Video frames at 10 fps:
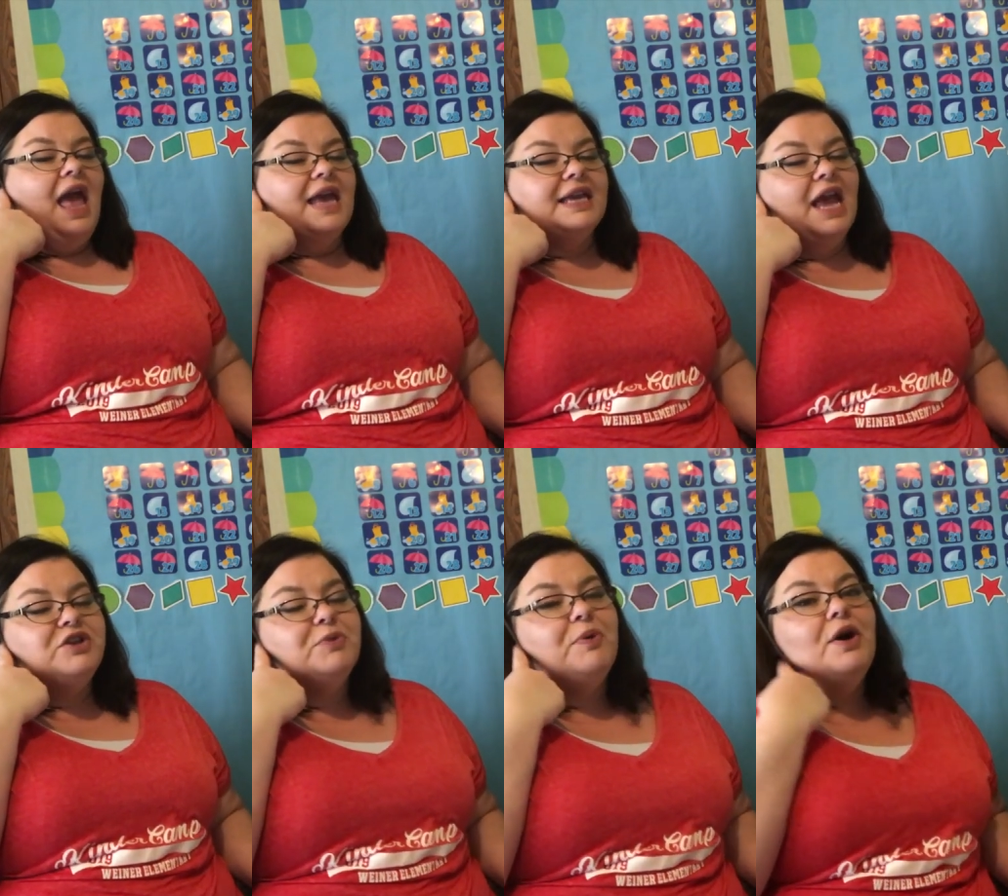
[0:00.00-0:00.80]
And can
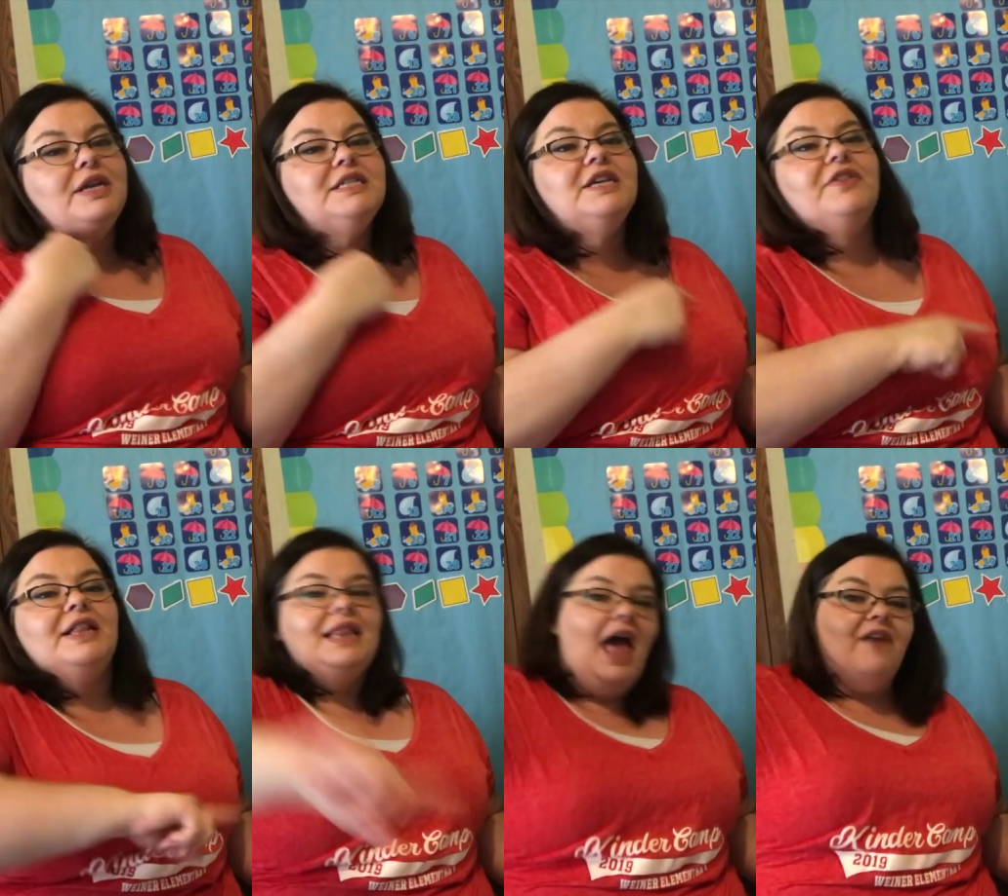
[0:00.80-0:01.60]
you point it to
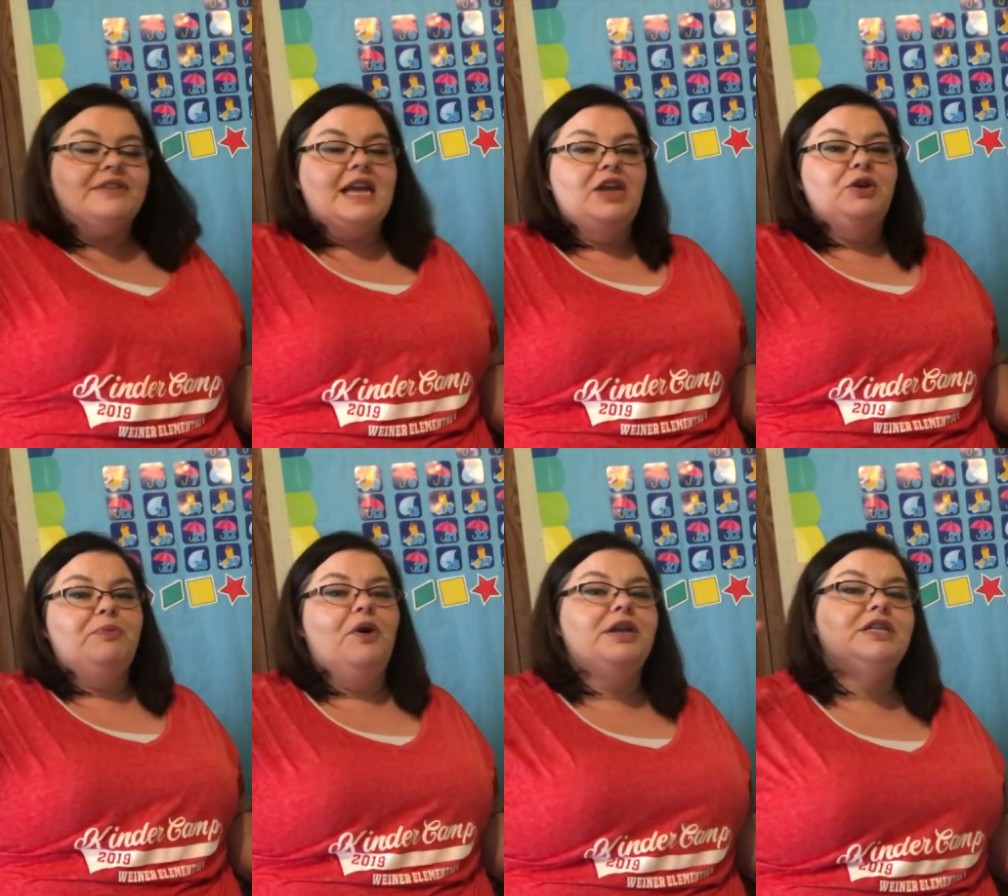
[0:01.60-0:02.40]
the left? Can you
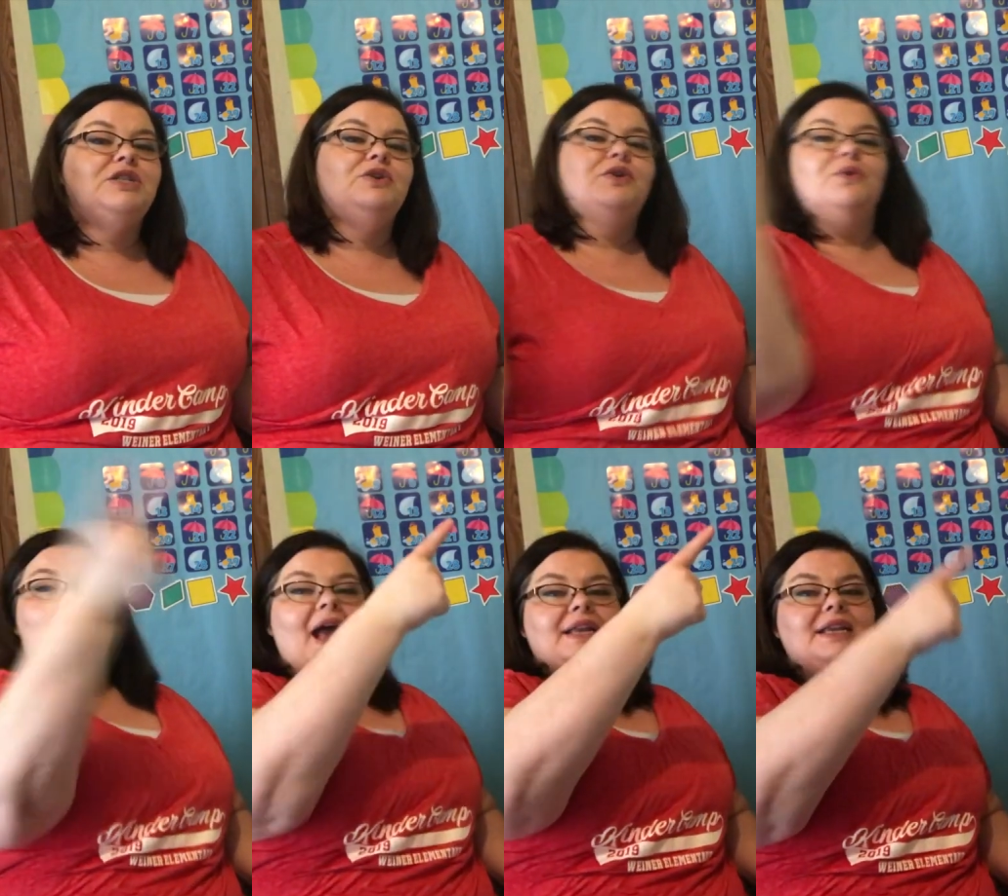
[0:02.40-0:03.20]
point it to the
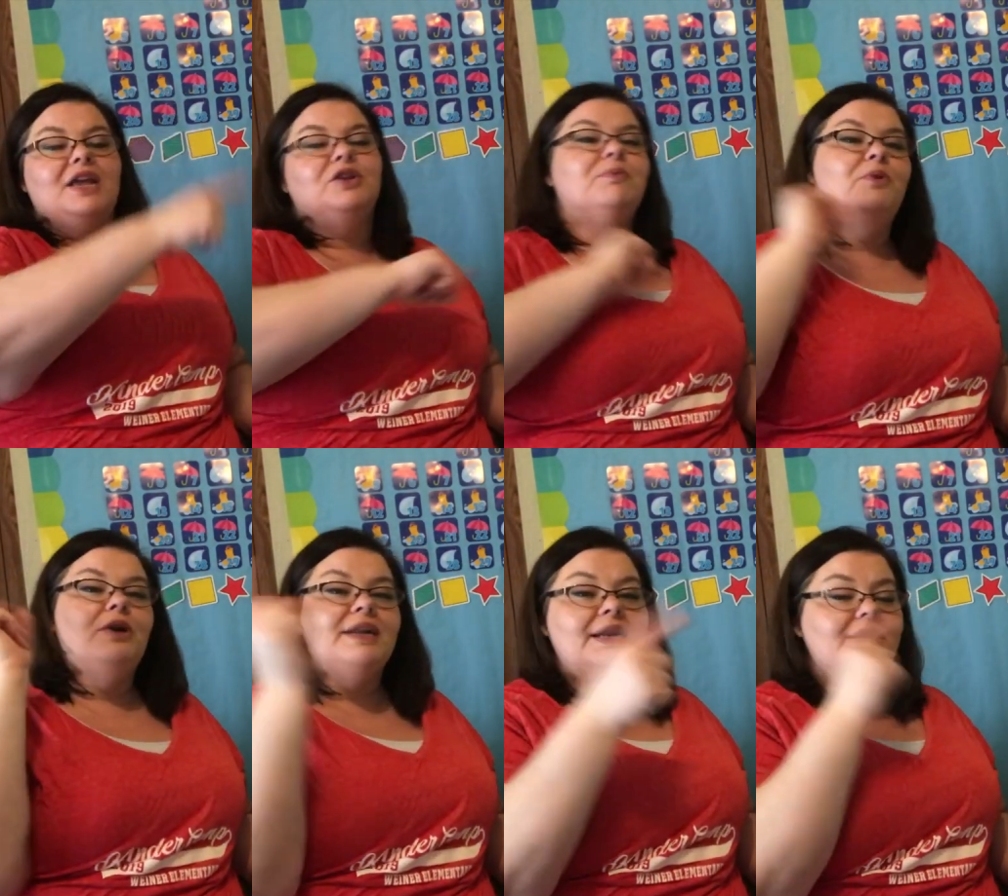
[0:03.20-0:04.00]
right? Can you
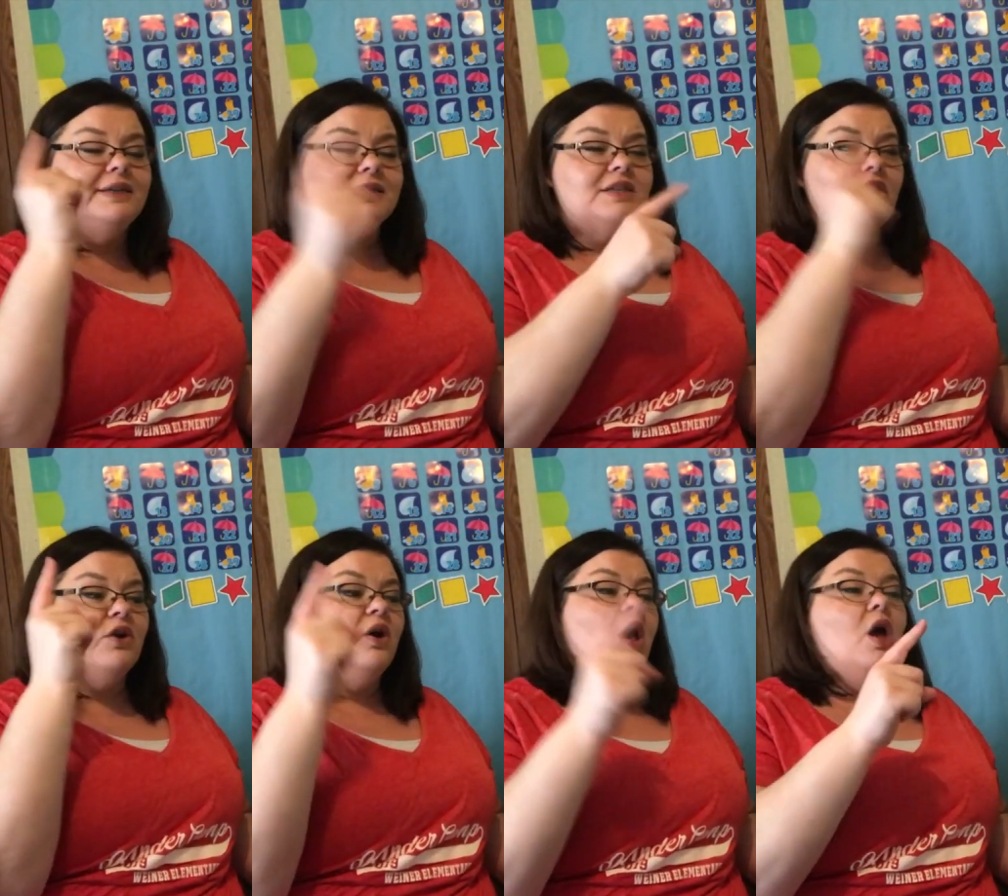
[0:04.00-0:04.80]
point it in a
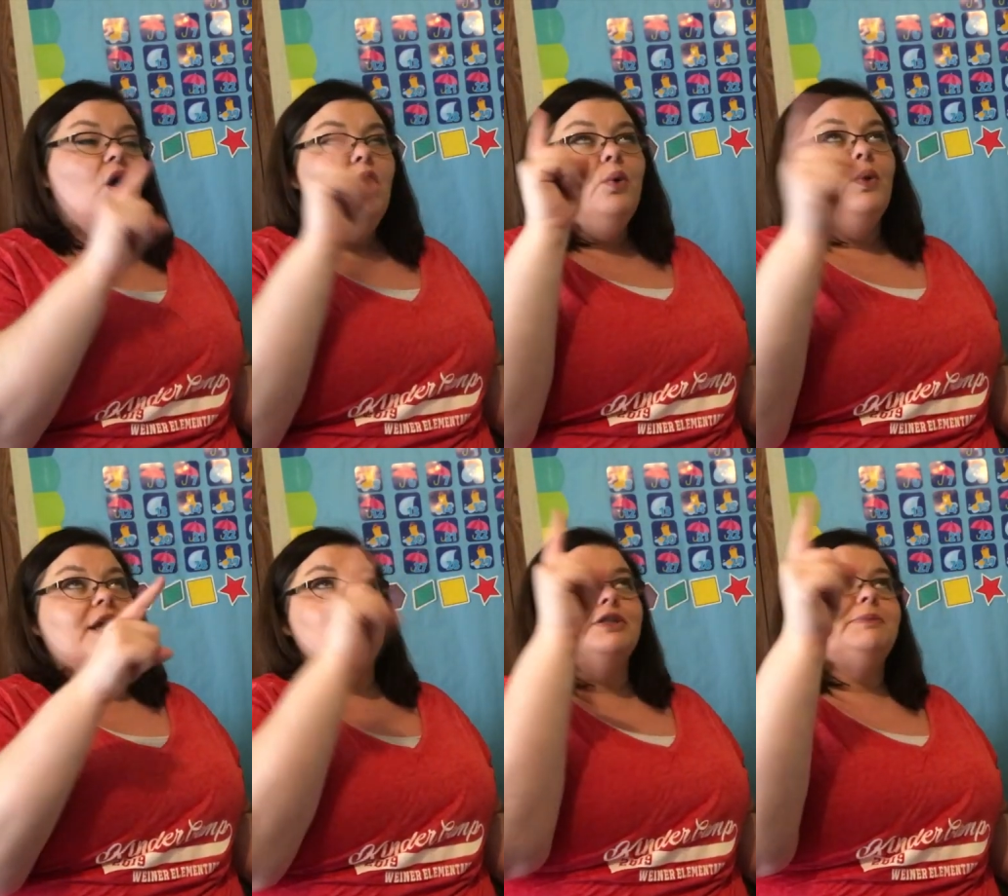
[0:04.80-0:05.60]
circle
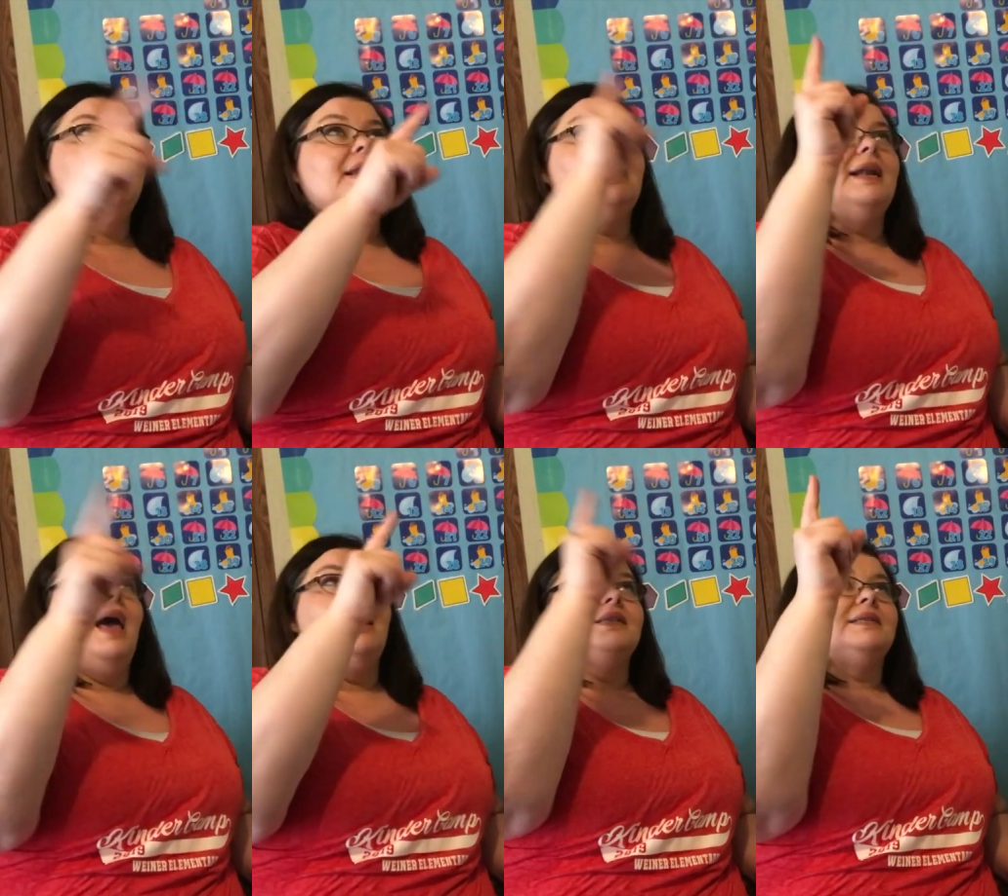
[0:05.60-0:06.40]
when you're spinning
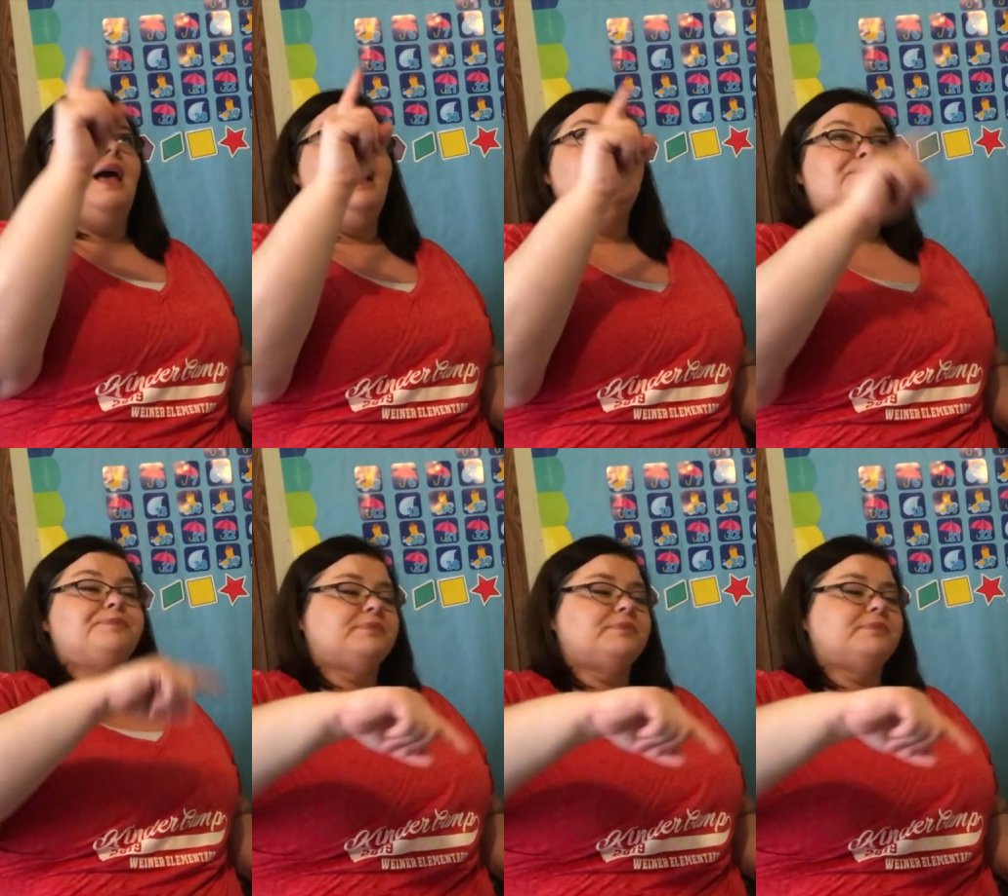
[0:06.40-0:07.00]
out of sight?